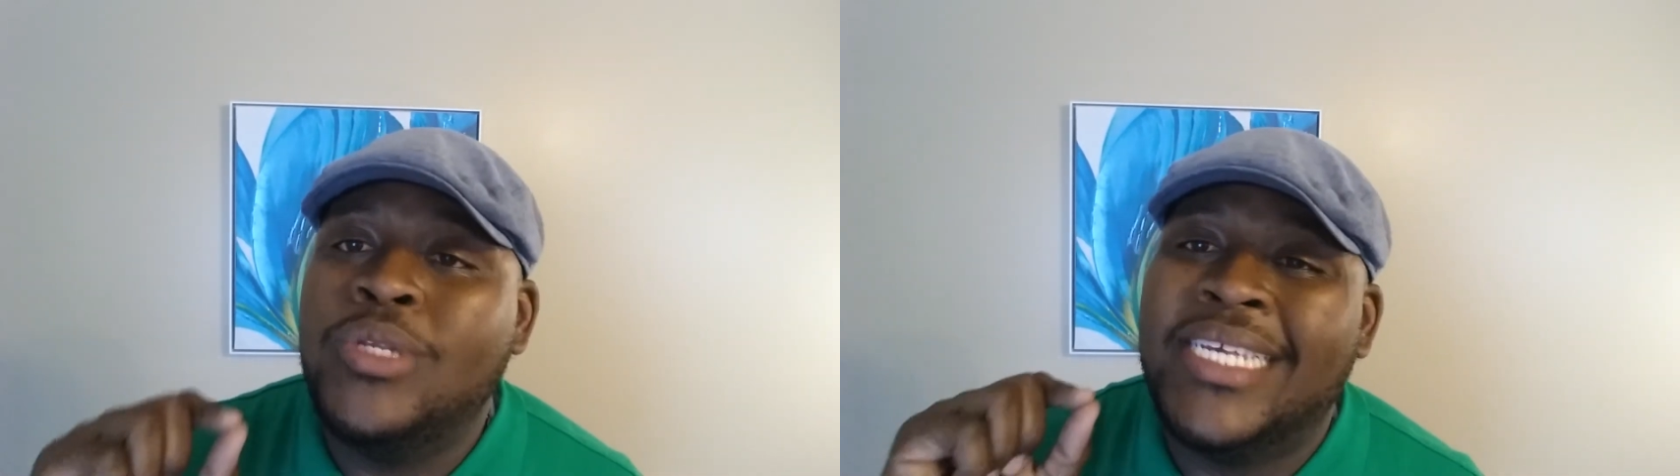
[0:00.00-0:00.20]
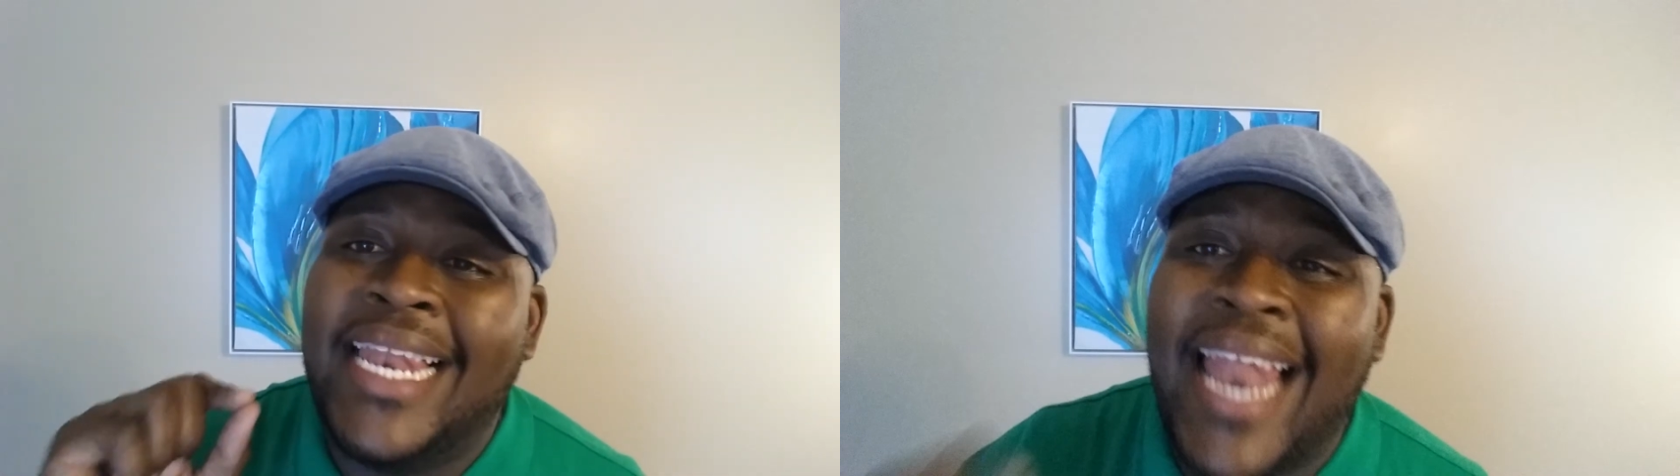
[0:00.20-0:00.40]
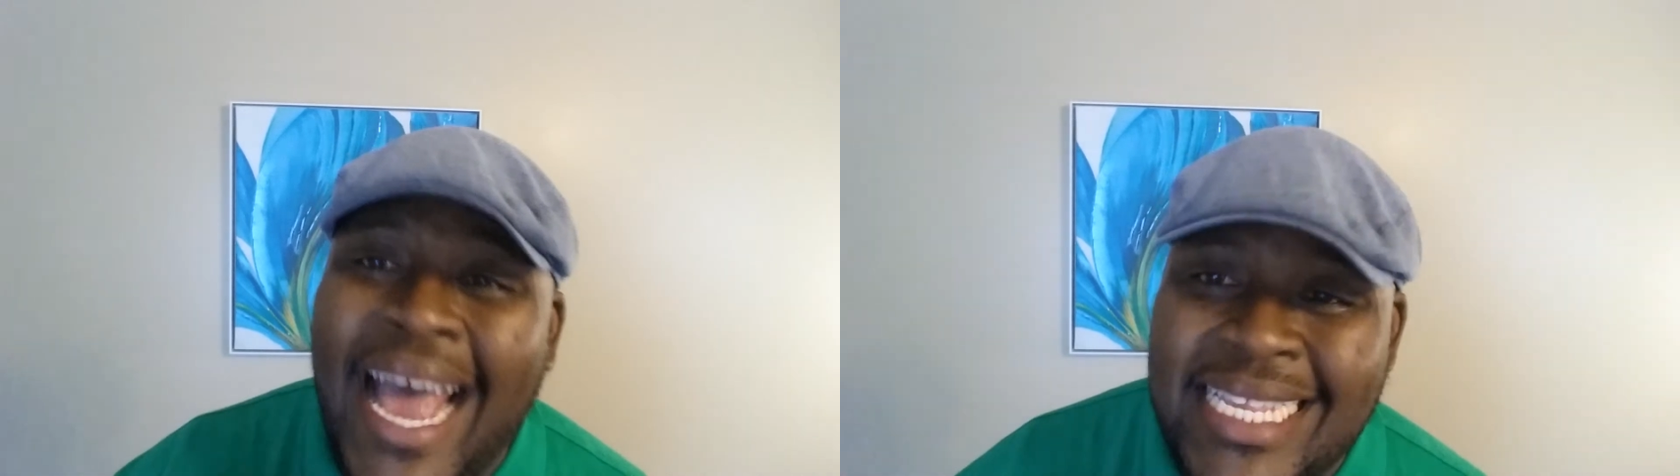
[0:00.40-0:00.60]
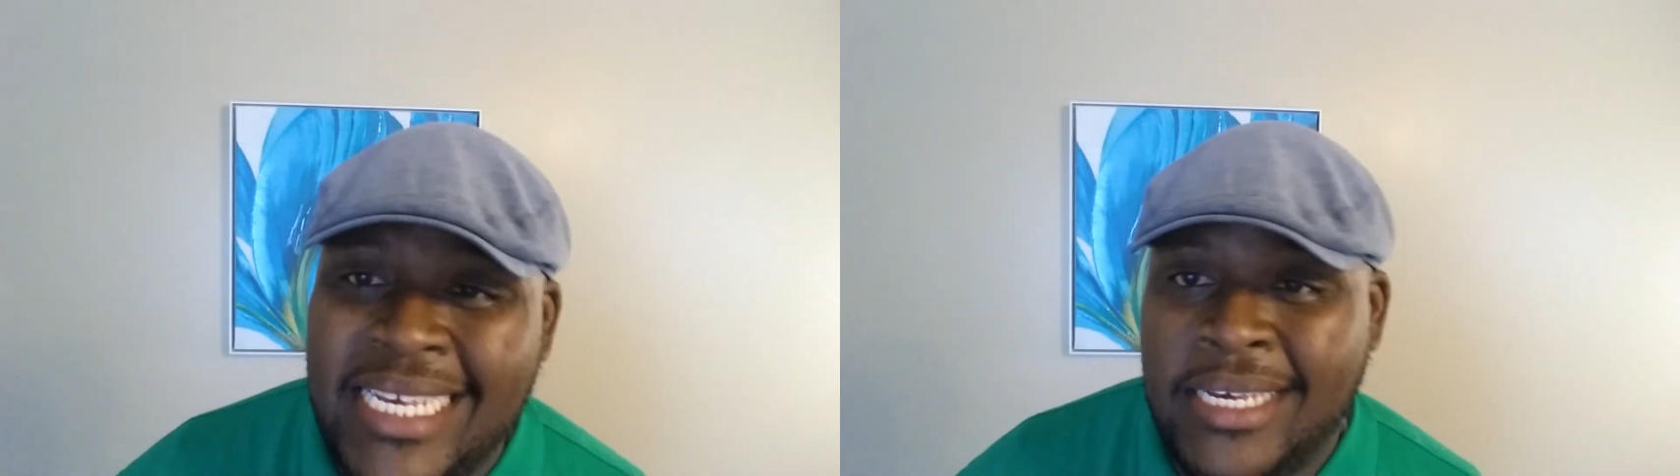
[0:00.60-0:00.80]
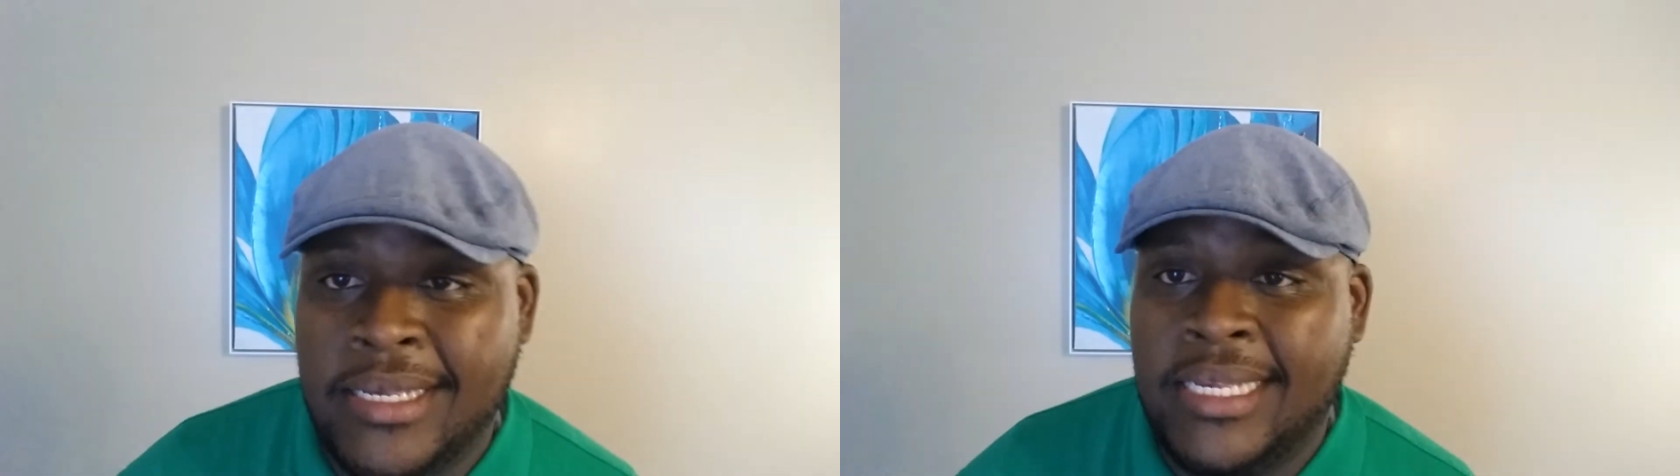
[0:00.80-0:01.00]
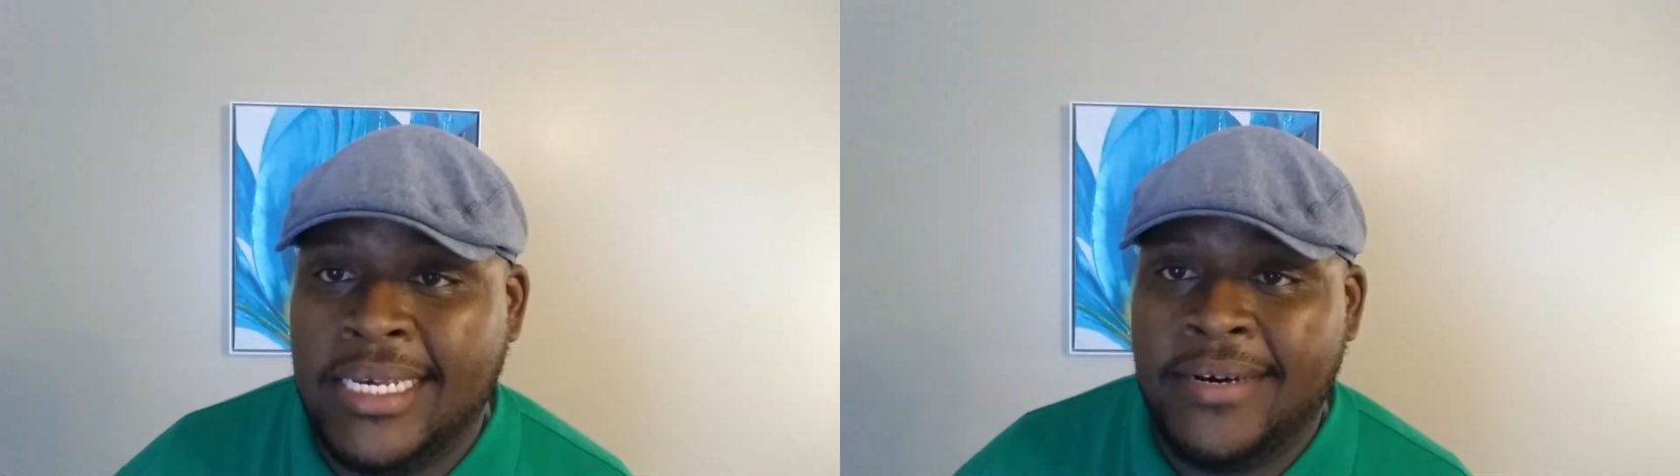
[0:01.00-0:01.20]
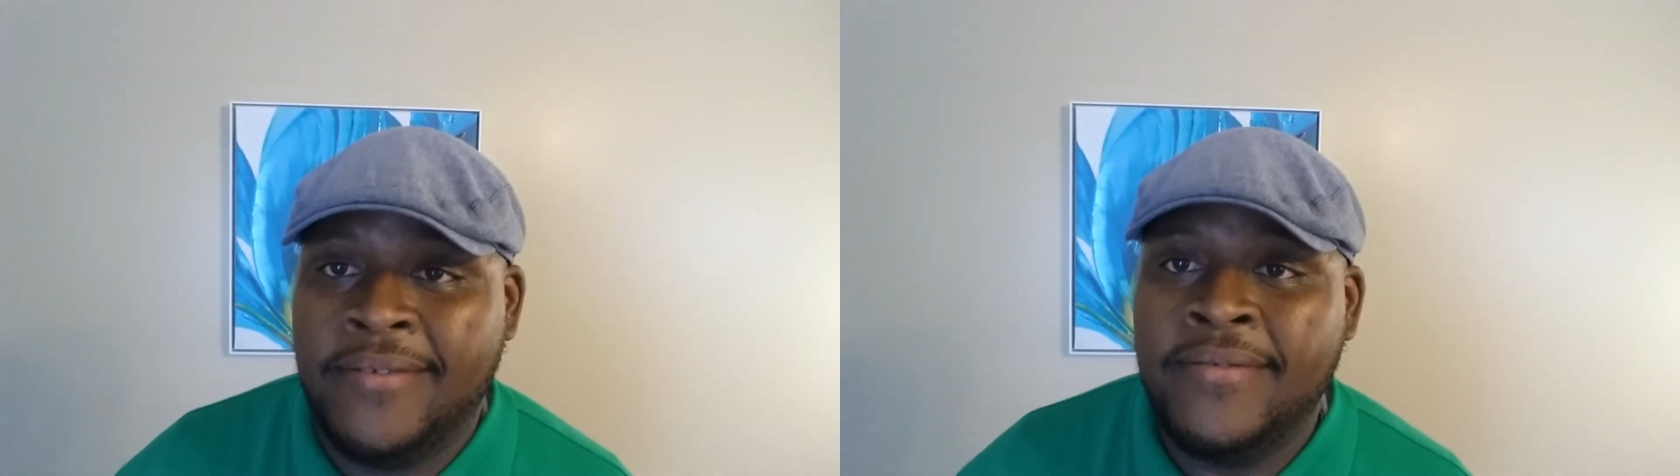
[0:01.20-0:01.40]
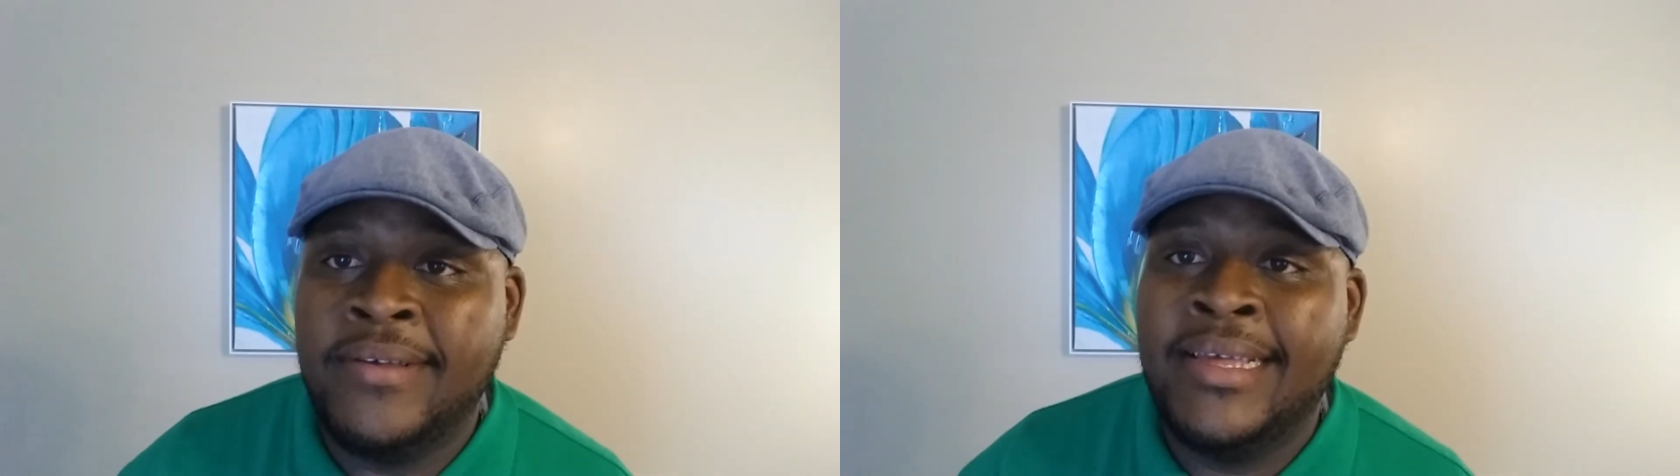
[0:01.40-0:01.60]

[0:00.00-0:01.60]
to lie to yourself.